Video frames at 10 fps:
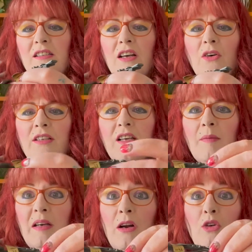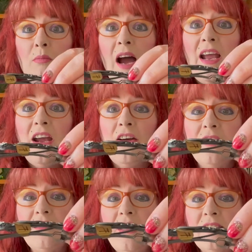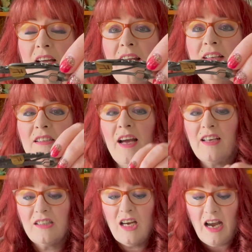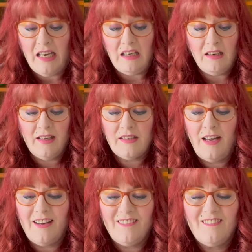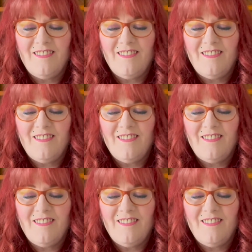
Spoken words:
though. I mean, it holds my hair. It's like tight. It's like